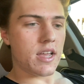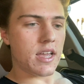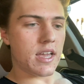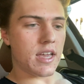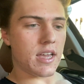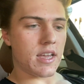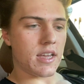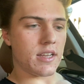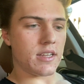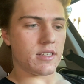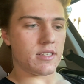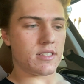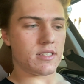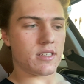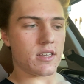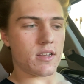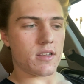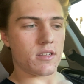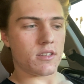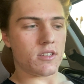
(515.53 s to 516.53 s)

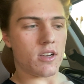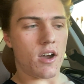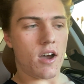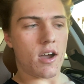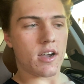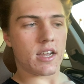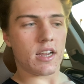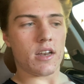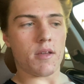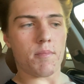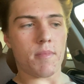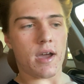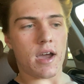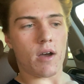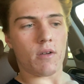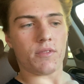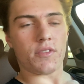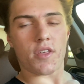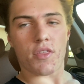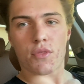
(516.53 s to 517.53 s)
is talking
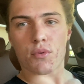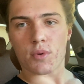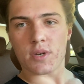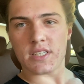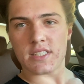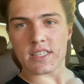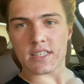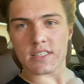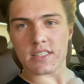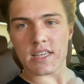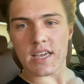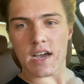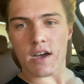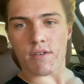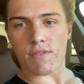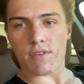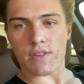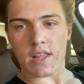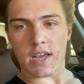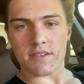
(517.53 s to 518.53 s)
about the 360
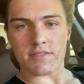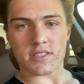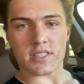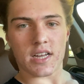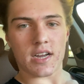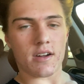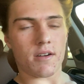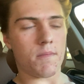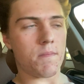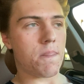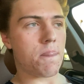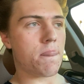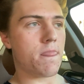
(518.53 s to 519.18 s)
Alpha lifestyle.